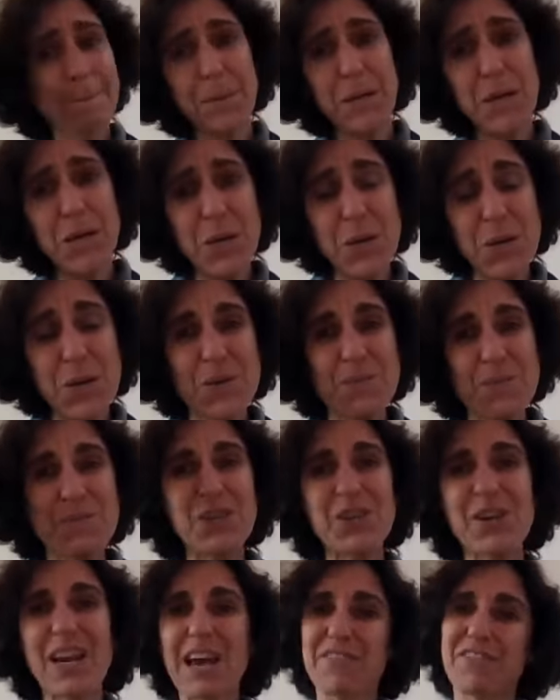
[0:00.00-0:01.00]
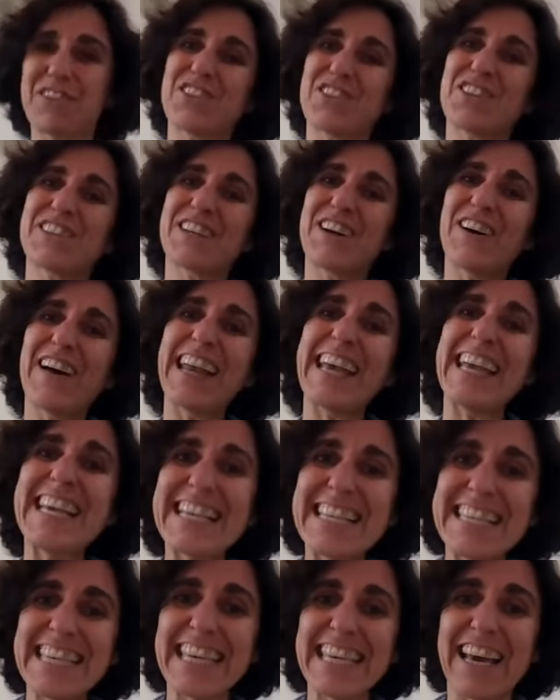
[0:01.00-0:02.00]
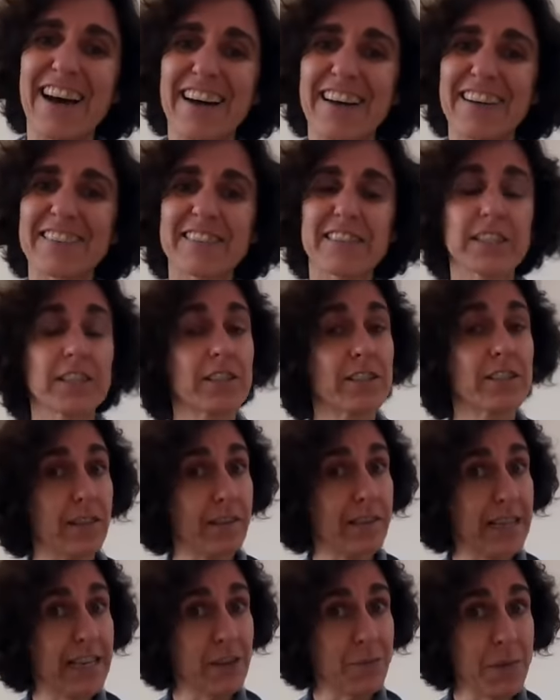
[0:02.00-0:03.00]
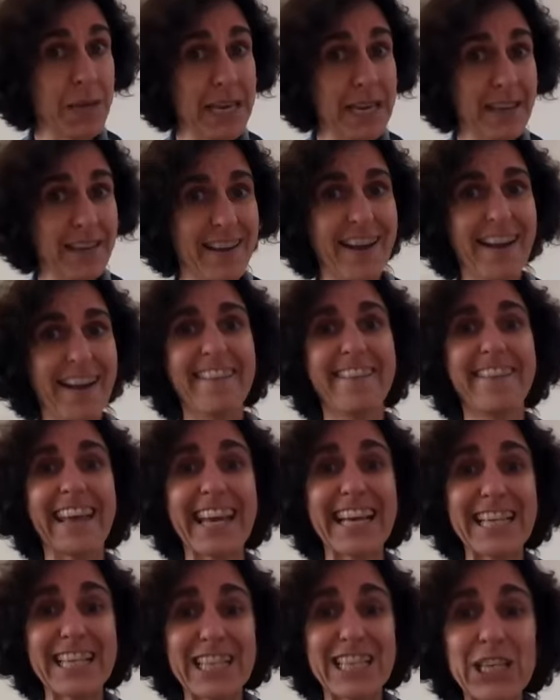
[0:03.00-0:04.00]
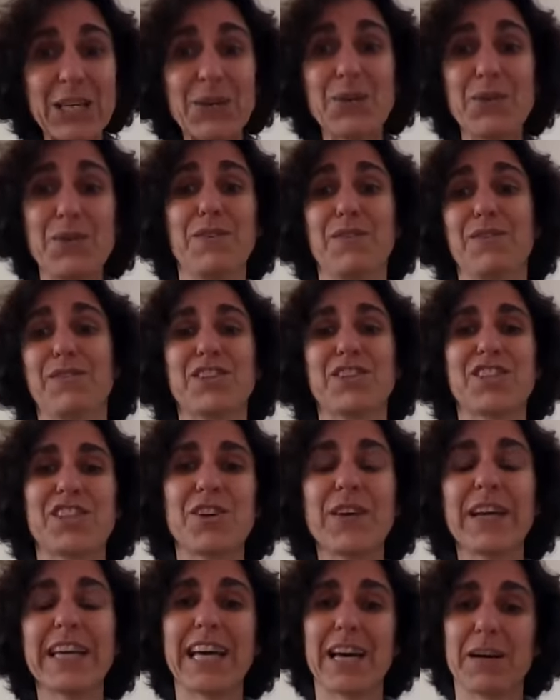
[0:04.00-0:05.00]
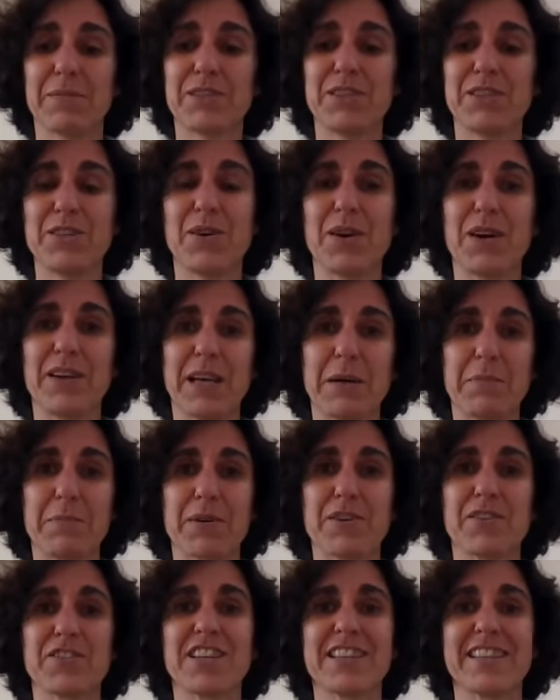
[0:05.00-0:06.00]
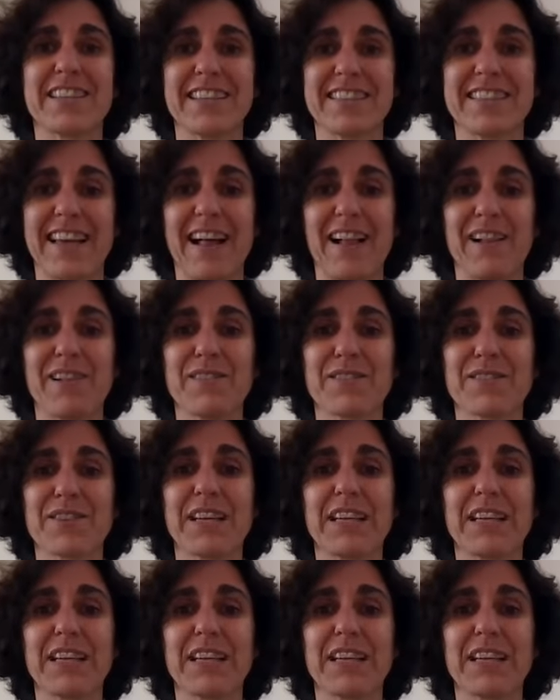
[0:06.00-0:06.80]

Boom, your life just got easier. Don't thank me. Thank you for showing up to your unapologetic self.